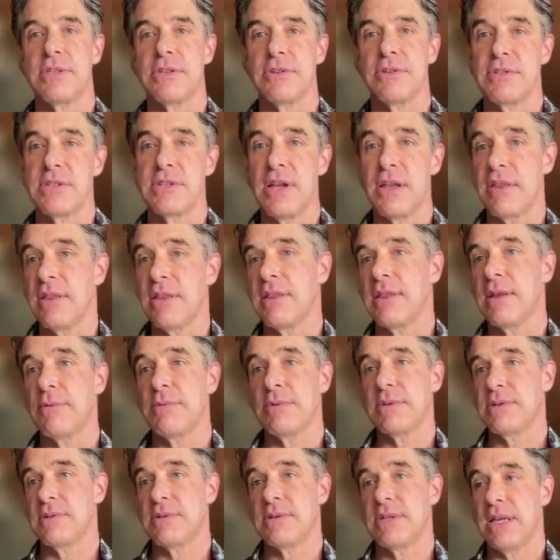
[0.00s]
There's nothing that
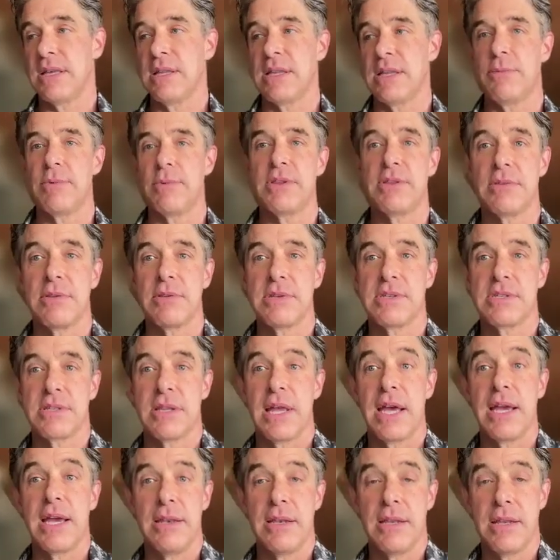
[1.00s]
was dealing with
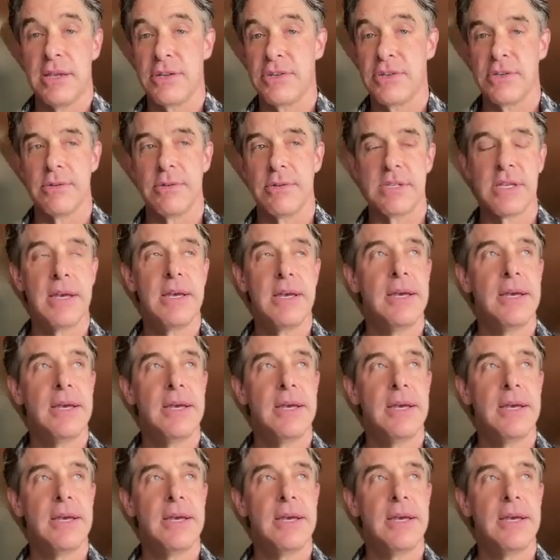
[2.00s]
slight issues.